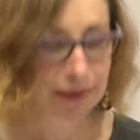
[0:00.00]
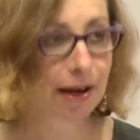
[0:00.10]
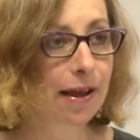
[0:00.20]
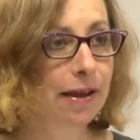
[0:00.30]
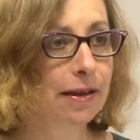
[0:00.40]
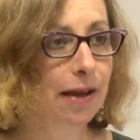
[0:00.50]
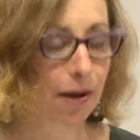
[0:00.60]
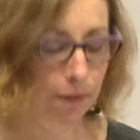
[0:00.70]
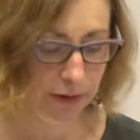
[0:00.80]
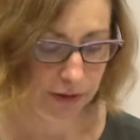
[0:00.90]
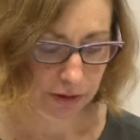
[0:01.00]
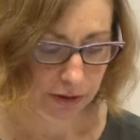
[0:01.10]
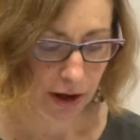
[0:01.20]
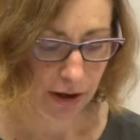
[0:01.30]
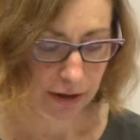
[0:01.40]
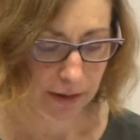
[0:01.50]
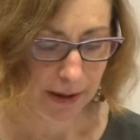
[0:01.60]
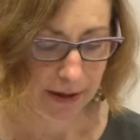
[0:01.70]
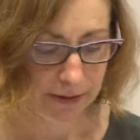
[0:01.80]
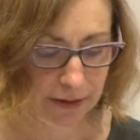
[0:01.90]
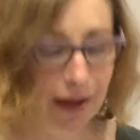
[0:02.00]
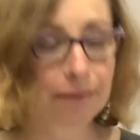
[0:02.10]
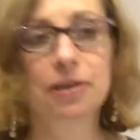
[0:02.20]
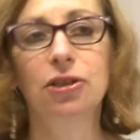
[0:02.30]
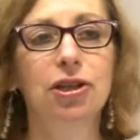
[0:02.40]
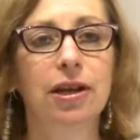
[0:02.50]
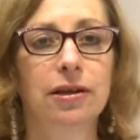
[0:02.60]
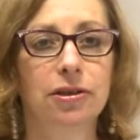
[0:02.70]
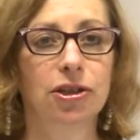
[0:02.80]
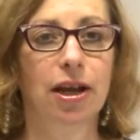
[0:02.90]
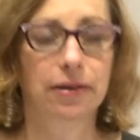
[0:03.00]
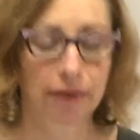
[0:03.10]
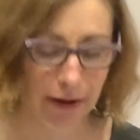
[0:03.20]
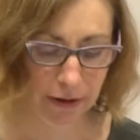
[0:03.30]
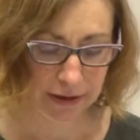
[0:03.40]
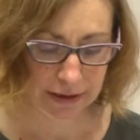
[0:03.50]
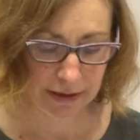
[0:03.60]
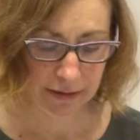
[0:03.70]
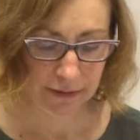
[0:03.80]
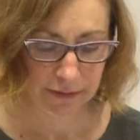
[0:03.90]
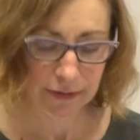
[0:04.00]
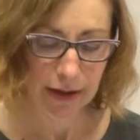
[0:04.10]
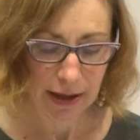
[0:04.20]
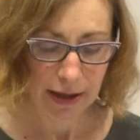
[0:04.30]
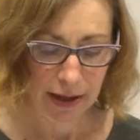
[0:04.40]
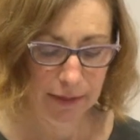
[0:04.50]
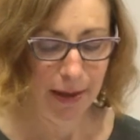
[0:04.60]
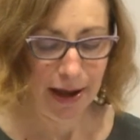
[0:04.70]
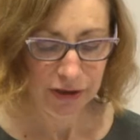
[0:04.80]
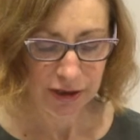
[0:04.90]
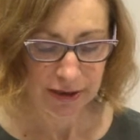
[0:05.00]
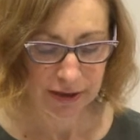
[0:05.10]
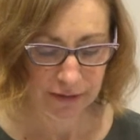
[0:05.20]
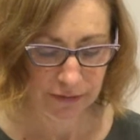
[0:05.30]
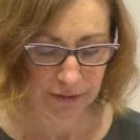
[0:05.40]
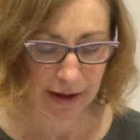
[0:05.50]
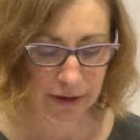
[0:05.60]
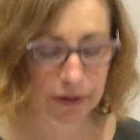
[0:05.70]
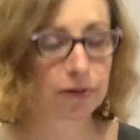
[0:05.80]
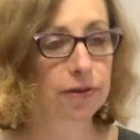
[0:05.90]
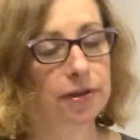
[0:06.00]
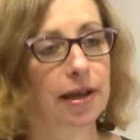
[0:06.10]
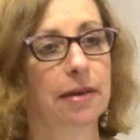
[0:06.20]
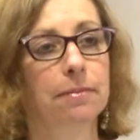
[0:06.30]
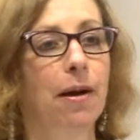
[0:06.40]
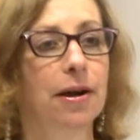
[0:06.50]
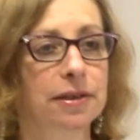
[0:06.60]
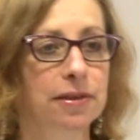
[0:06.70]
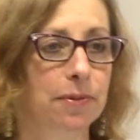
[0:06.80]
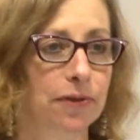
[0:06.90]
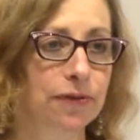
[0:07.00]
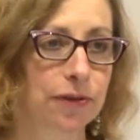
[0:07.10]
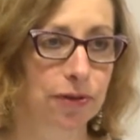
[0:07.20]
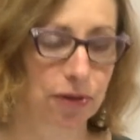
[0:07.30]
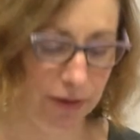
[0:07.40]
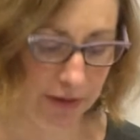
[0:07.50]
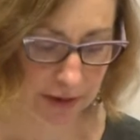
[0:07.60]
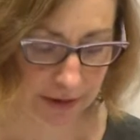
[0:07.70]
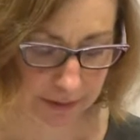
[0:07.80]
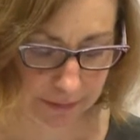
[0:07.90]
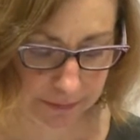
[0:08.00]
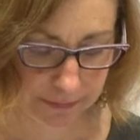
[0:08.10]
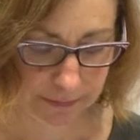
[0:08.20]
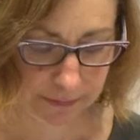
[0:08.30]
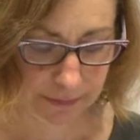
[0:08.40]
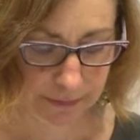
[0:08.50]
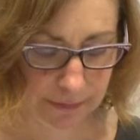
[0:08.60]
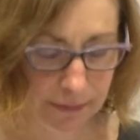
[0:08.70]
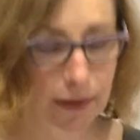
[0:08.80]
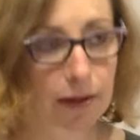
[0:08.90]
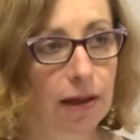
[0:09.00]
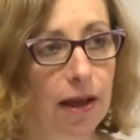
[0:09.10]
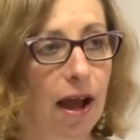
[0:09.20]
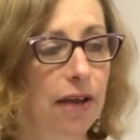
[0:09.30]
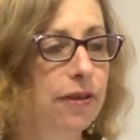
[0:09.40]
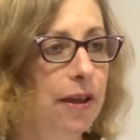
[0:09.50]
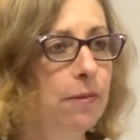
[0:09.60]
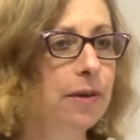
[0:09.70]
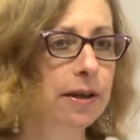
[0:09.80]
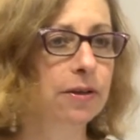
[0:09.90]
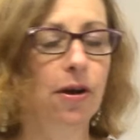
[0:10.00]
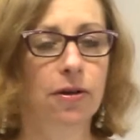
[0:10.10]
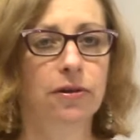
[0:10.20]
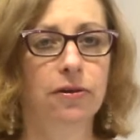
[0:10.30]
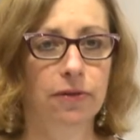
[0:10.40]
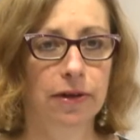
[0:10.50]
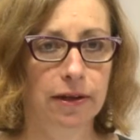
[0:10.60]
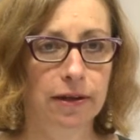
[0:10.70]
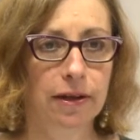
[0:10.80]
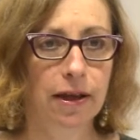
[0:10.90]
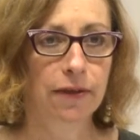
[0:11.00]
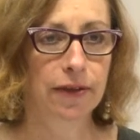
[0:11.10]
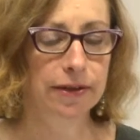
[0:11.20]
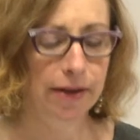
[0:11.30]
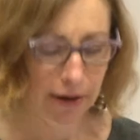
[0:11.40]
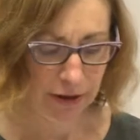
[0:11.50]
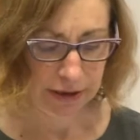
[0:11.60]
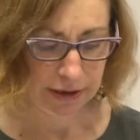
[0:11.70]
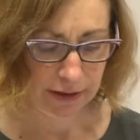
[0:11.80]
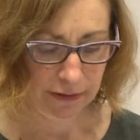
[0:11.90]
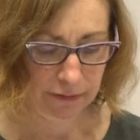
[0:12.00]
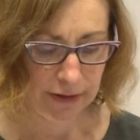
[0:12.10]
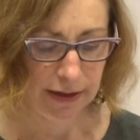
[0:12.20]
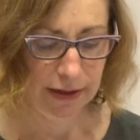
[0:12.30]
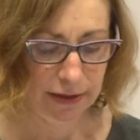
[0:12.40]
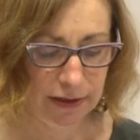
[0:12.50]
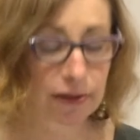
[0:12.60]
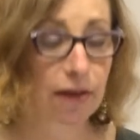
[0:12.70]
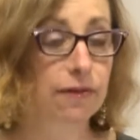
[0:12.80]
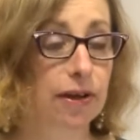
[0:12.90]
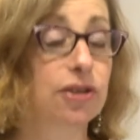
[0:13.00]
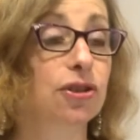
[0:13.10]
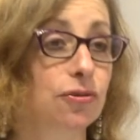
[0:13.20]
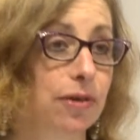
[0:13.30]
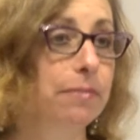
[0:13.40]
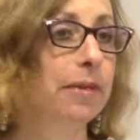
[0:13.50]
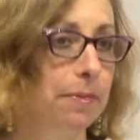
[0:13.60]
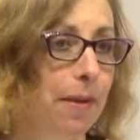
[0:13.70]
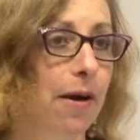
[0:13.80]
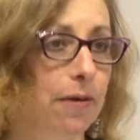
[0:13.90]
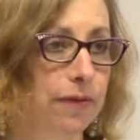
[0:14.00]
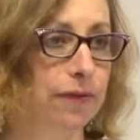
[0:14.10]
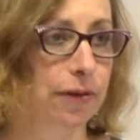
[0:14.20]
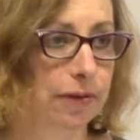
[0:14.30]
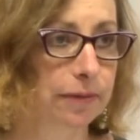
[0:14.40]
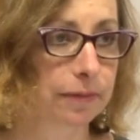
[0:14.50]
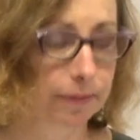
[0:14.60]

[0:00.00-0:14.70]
today, I want to talk about climate change and narrative, imaginative failures, and possible futures. I think we can all agree that narrative is extremely powerful.